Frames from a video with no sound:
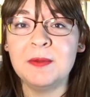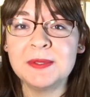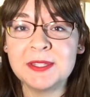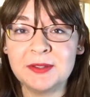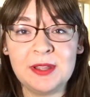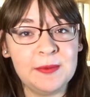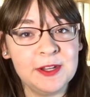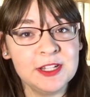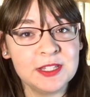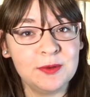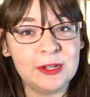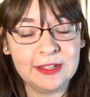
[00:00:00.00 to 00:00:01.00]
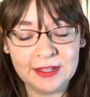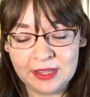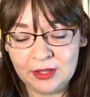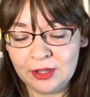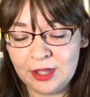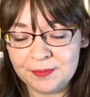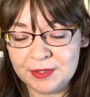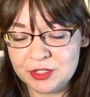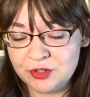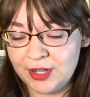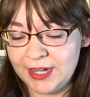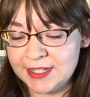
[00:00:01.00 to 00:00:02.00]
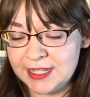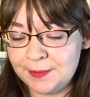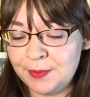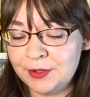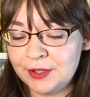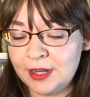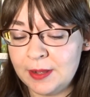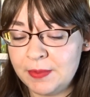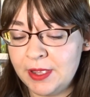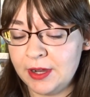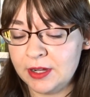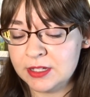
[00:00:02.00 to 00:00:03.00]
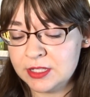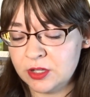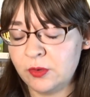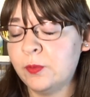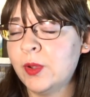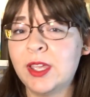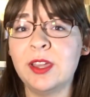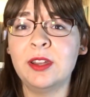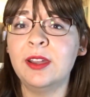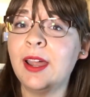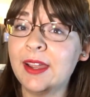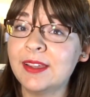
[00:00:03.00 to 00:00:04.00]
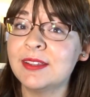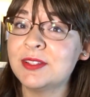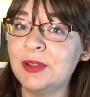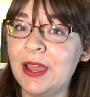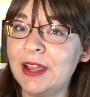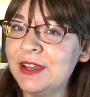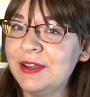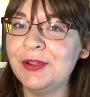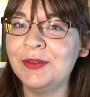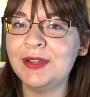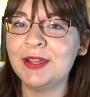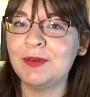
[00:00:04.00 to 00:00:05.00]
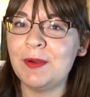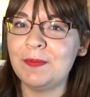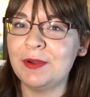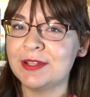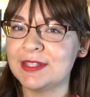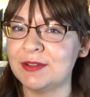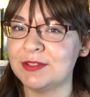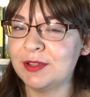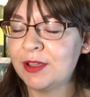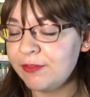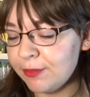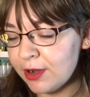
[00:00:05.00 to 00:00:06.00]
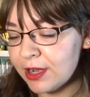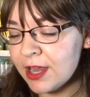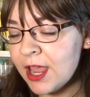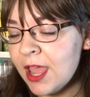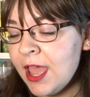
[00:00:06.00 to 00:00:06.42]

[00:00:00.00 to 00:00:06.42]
So let me just quickly look up the traits. I pulled it up here so we could so I knew what books I was looking for.